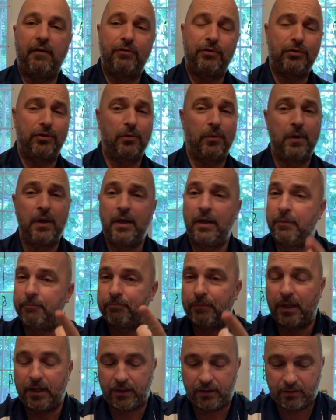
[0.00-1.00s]
So,
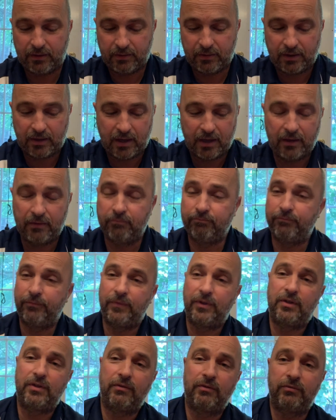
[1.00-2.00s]
uh,
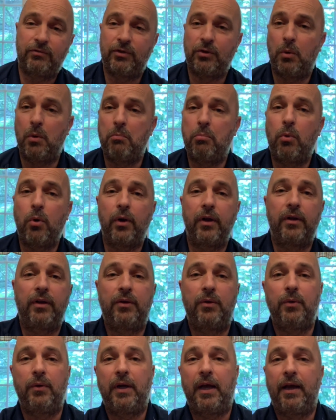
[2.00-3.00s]
so important
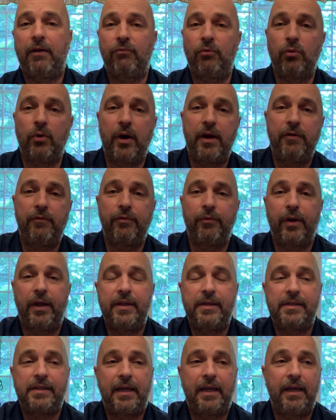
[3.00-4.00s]
to have great
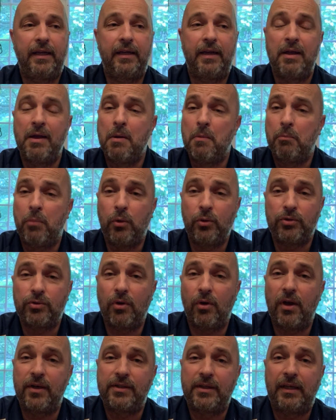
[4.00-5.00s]
friends and post
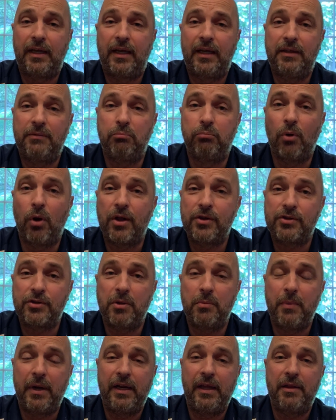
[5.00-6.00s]
crossing has brought so
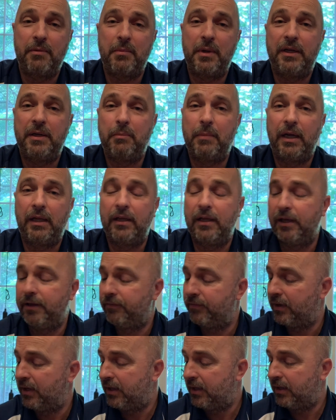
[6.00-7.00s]
many of them into my life.
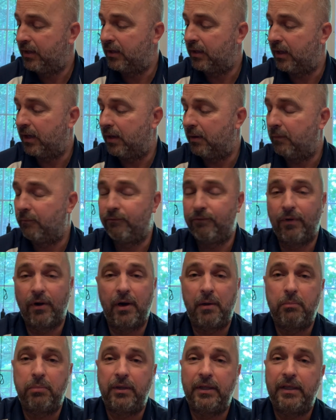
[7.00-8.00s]
Uh, very
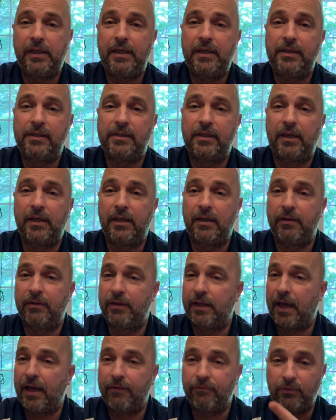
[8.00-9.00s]
pleased uh,
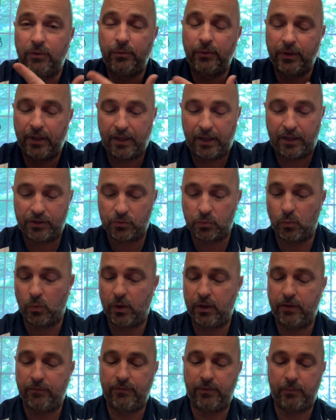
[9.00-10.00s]
to have Luna as
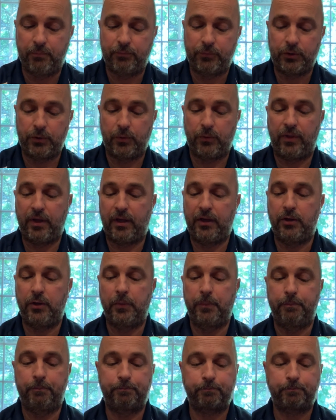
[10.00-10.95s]
one of them. So thank you.